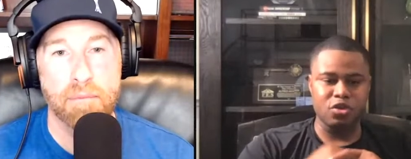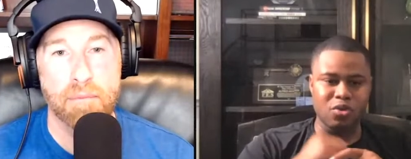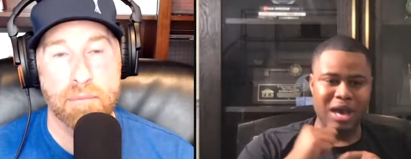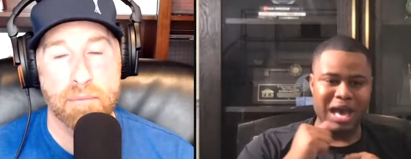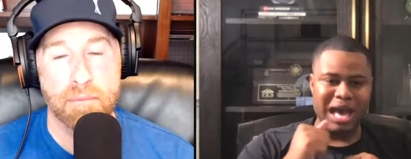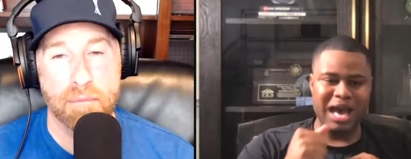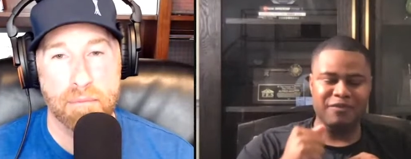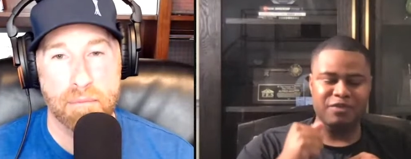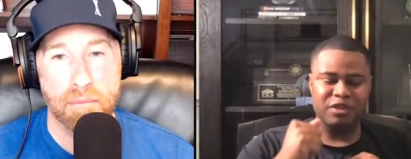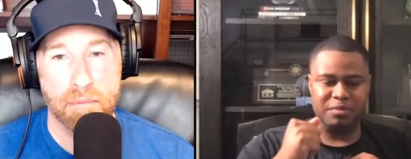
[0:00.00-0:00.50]
Speaker 1: you
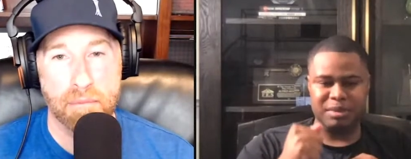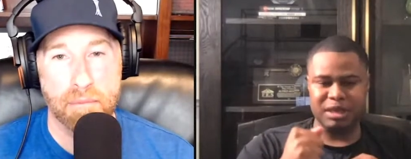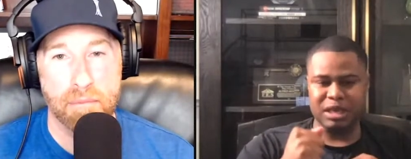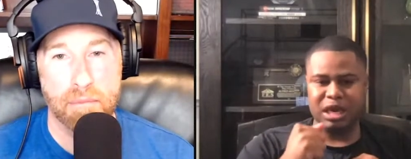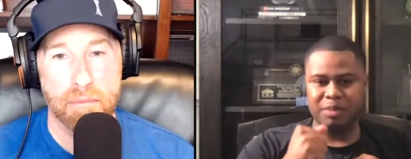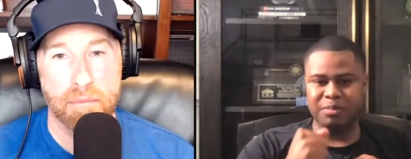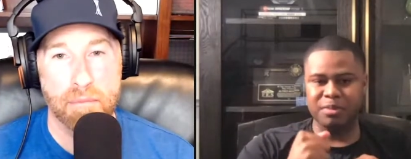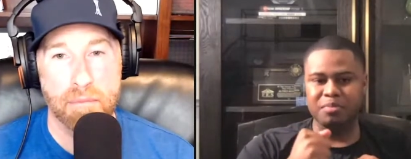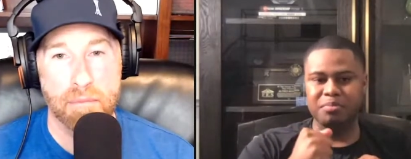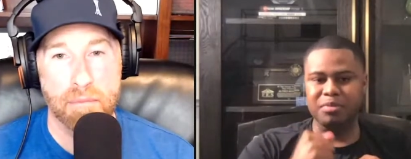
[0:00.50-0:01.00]
have to
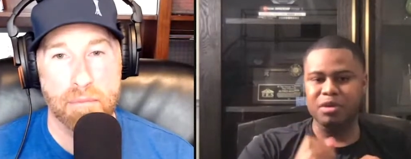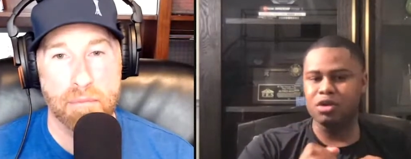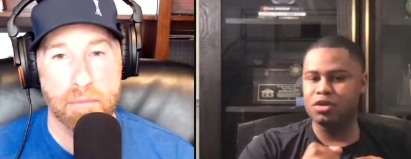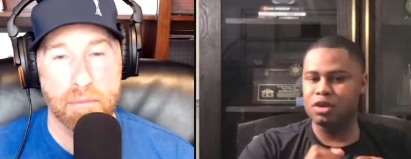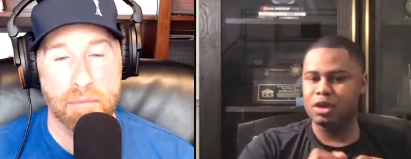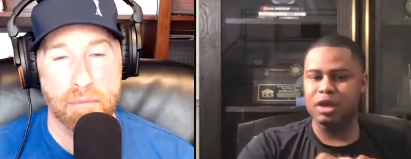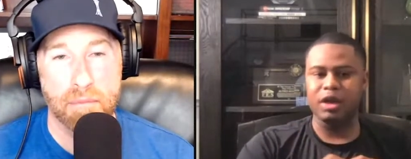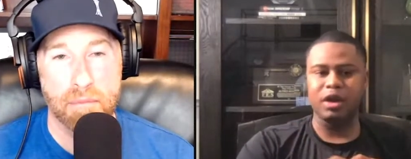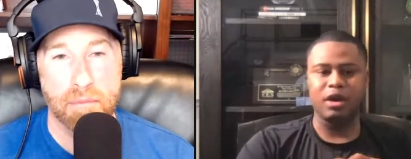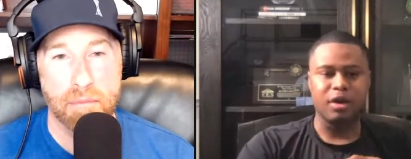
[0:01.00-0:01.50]
become a
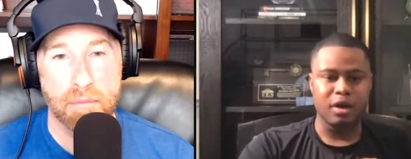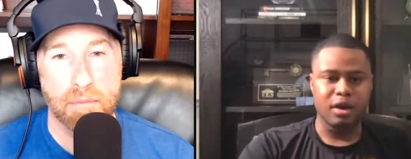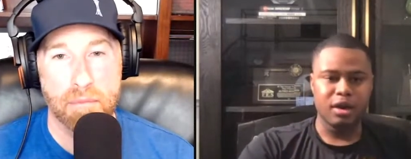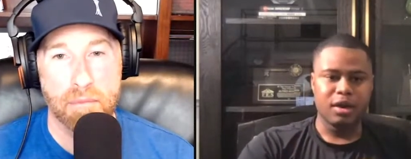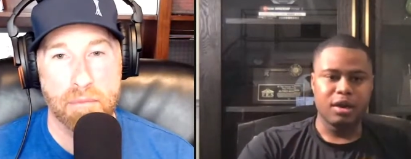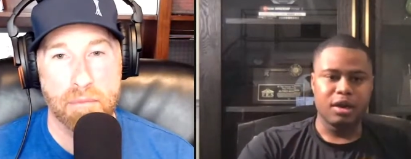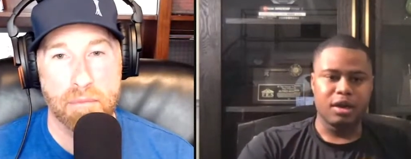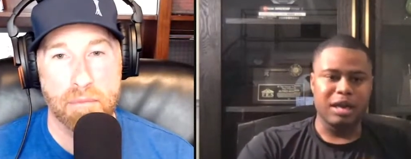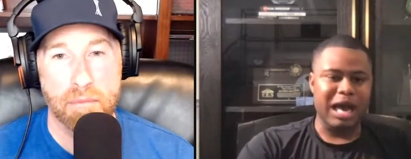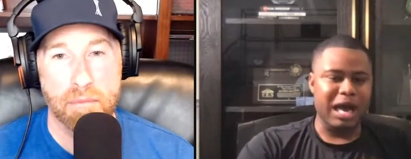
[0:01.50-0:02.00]
millionaire
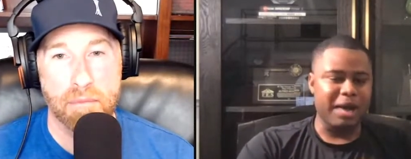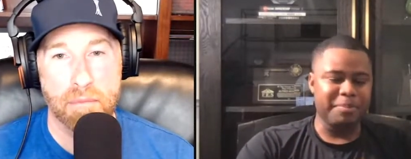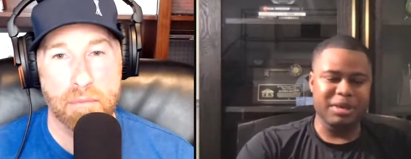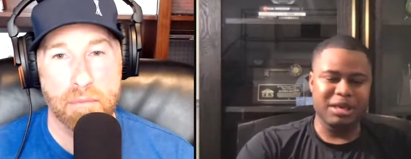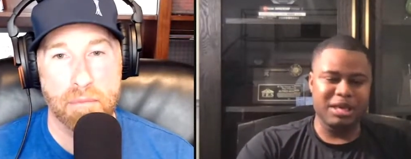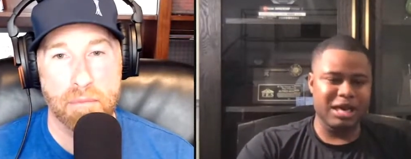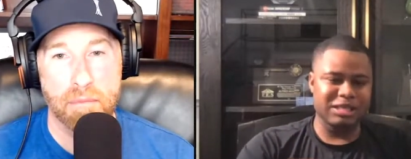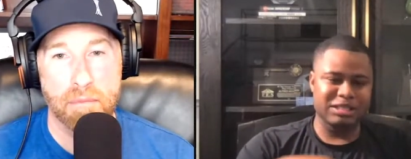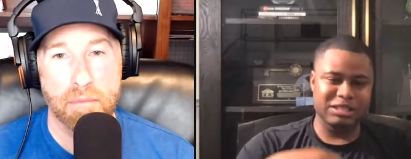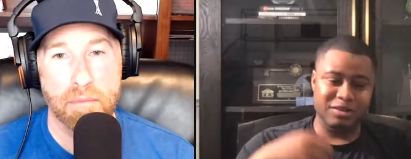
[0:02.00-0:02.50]
not
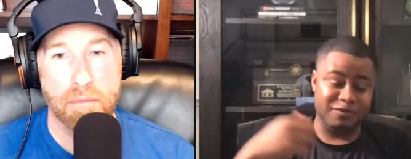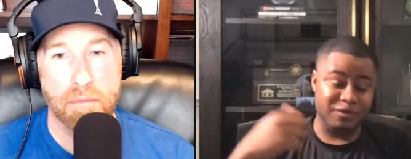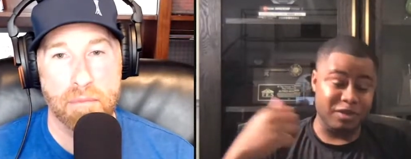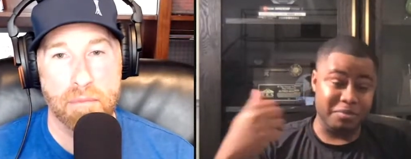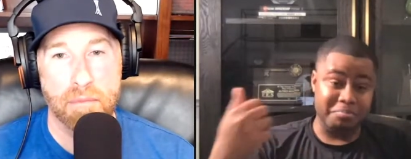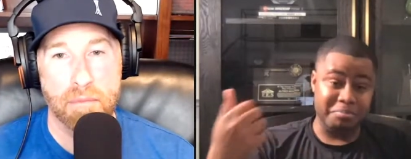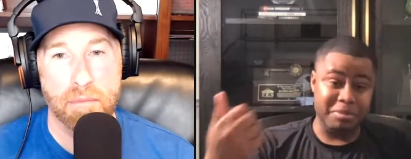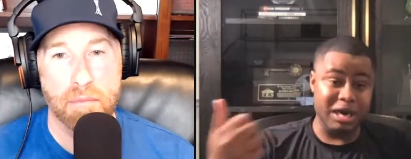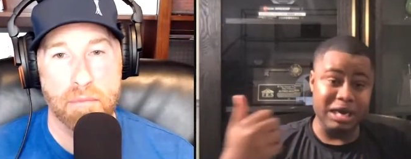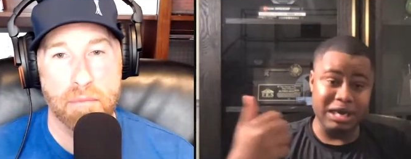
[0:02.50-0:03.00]
because of
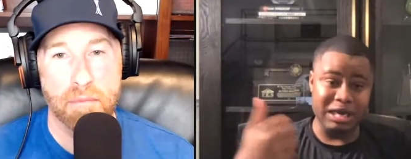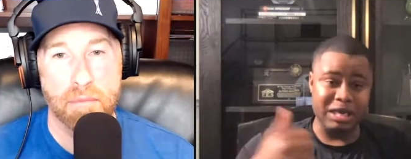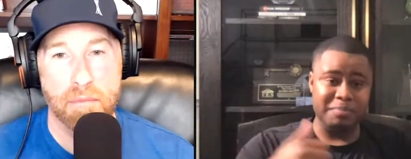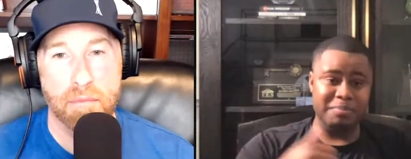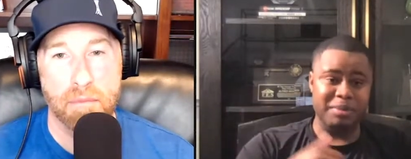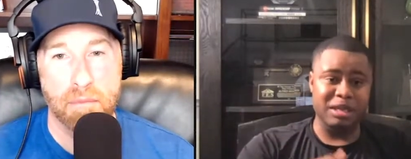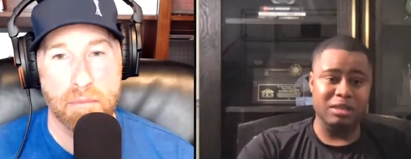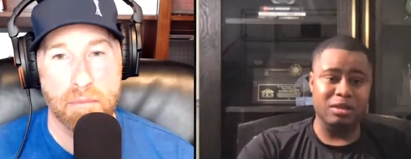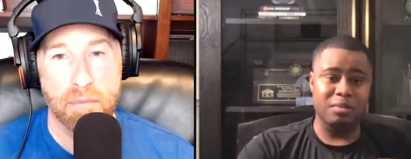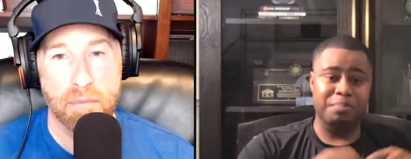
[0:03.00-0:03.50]
the money,
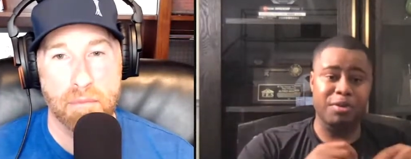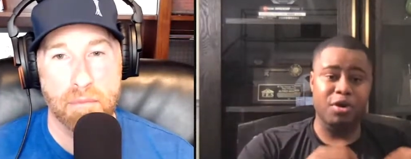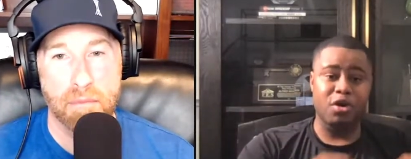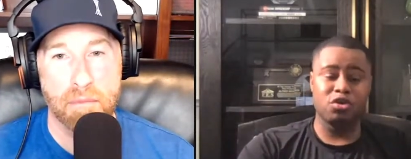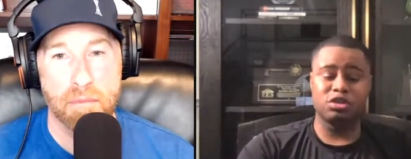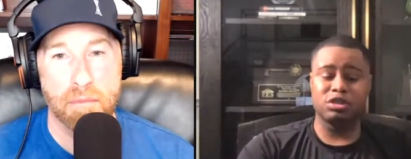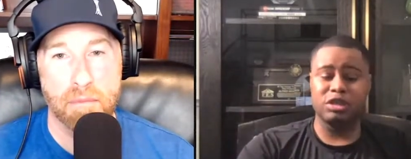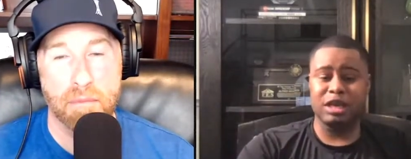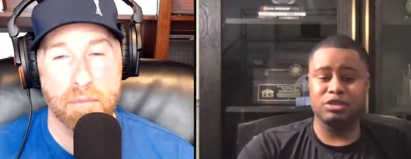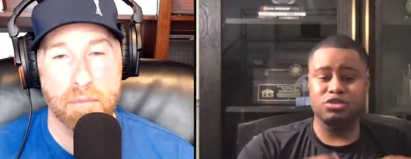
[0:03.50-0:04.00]
but the
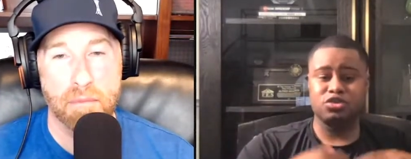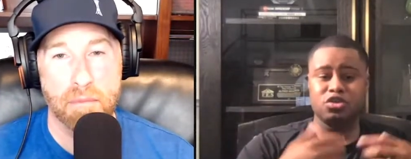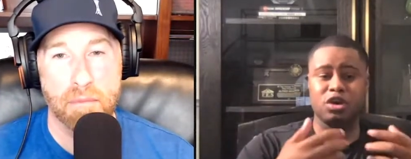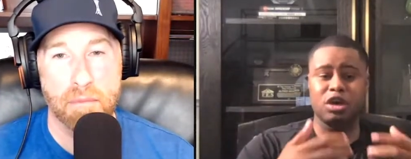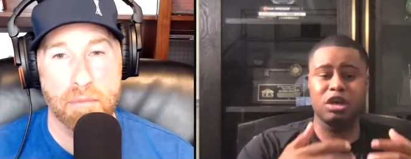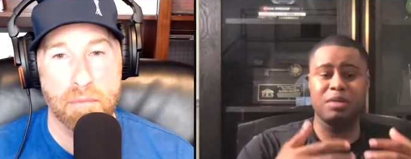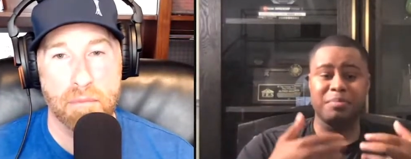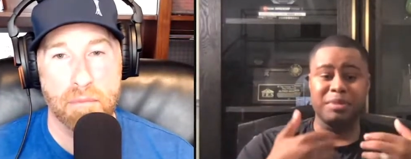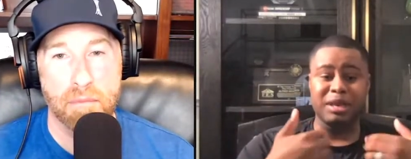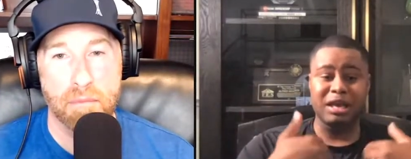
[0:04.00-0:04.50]
person that you're
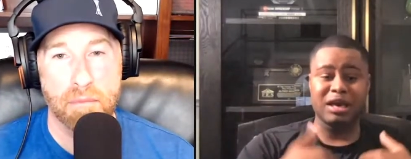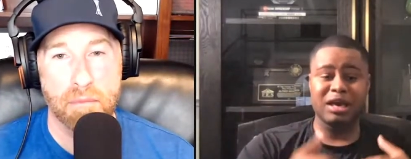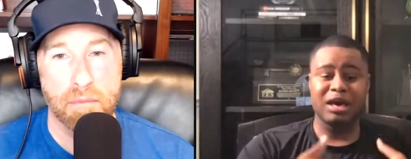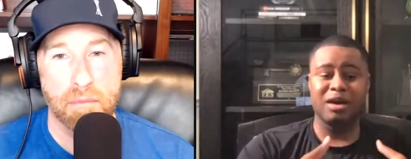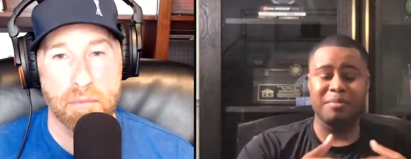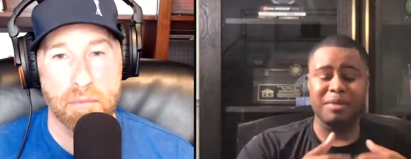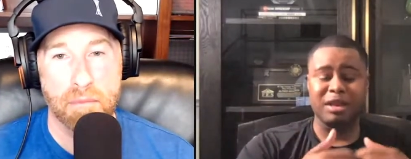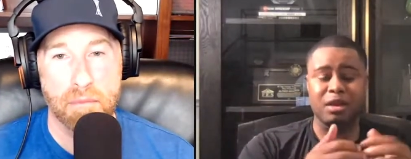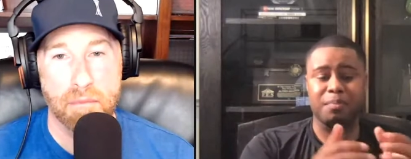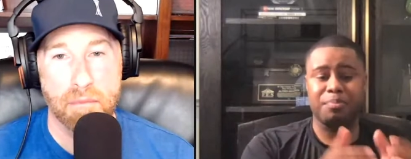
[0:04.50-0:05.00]
going to
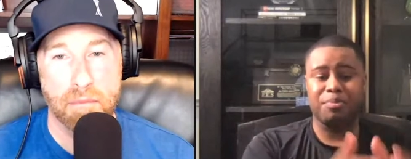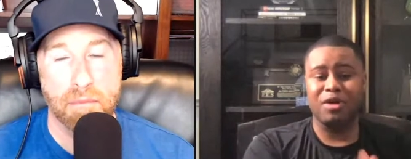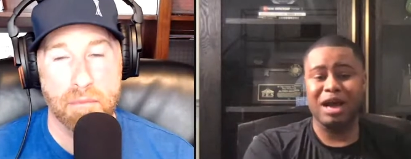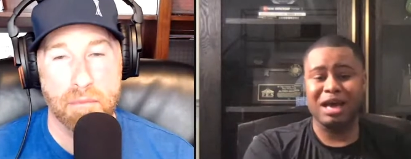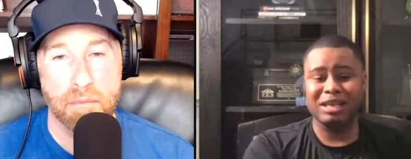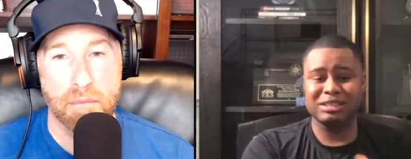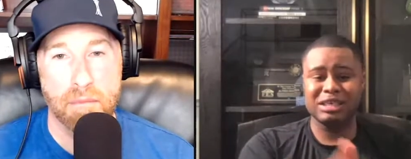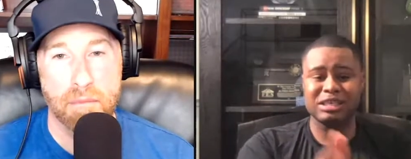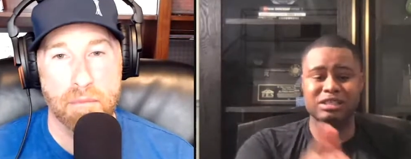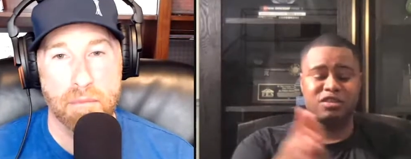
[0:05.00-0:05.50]
become in the
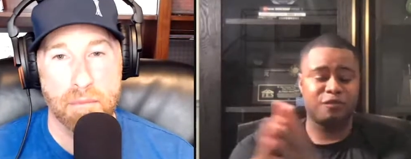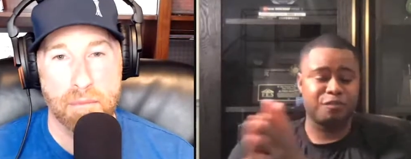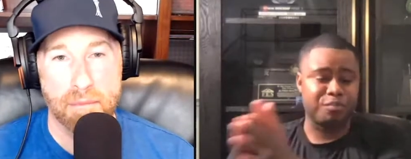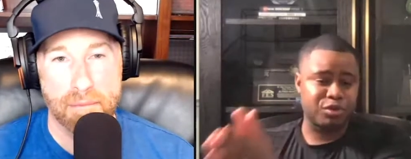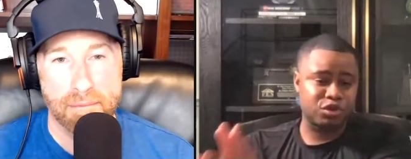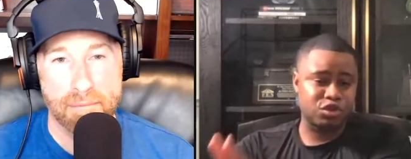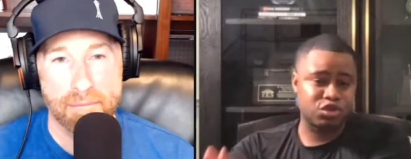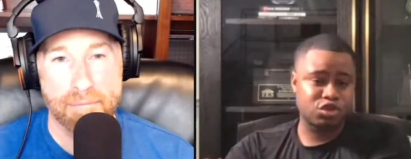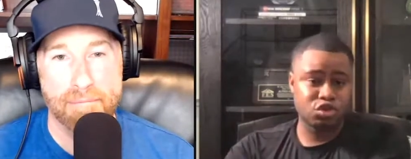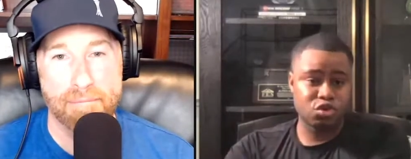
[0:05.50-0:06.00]
process of
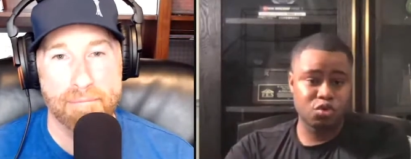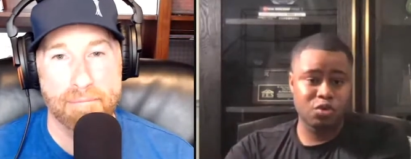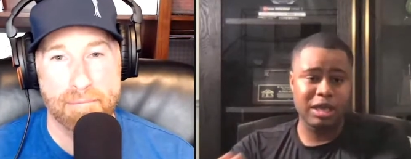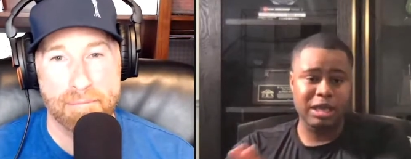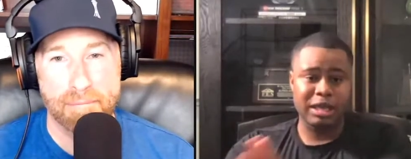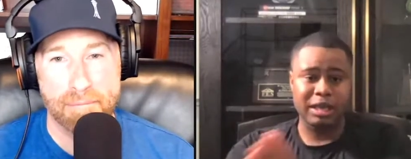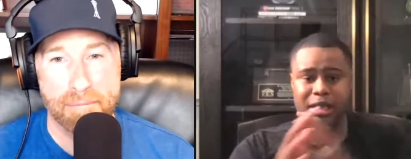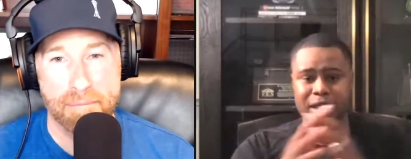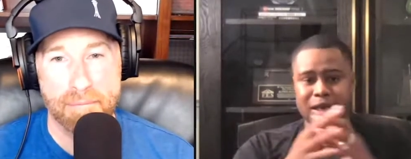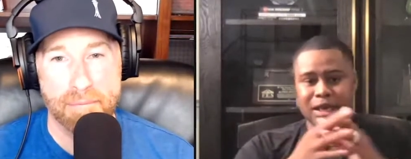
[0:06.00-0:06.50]

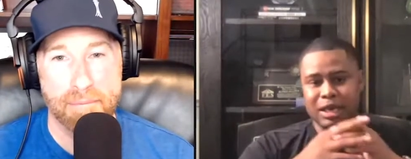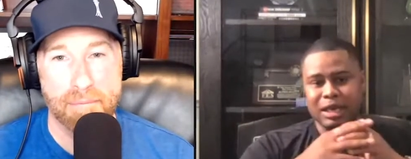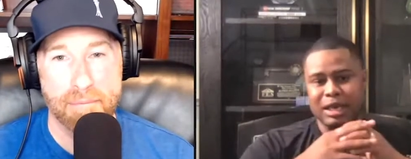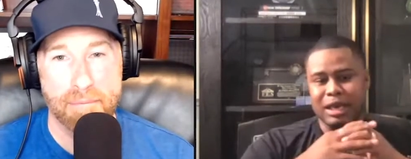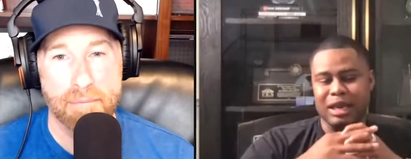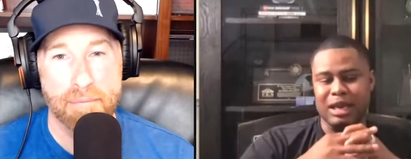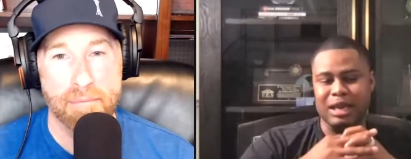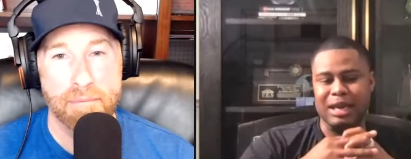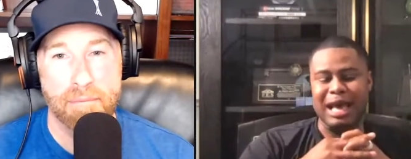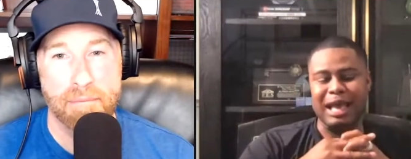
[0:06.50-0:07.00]
pursuing
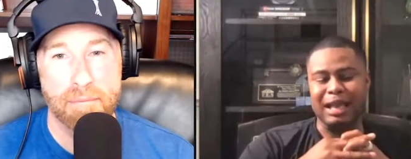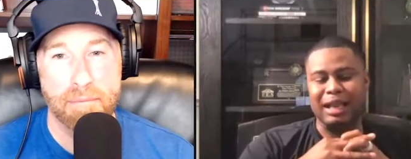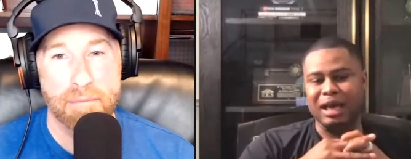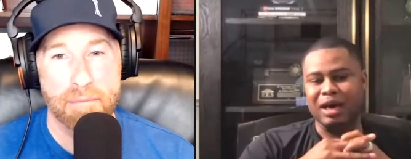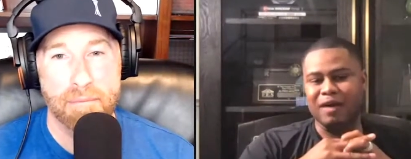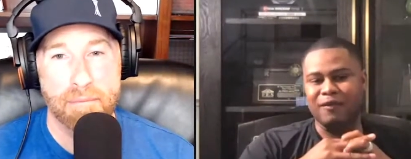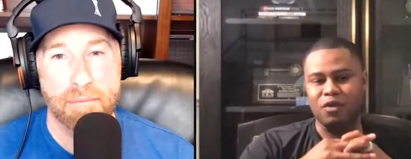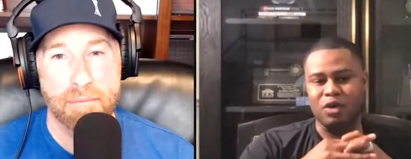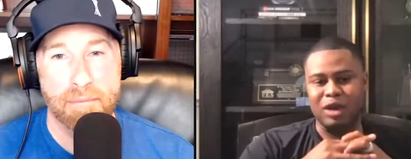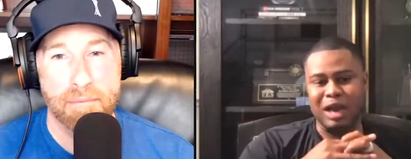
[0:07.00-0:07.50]
hitting that
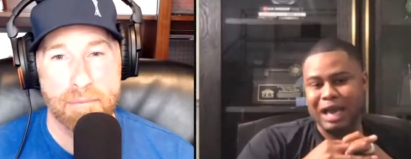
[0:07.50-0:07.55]
level.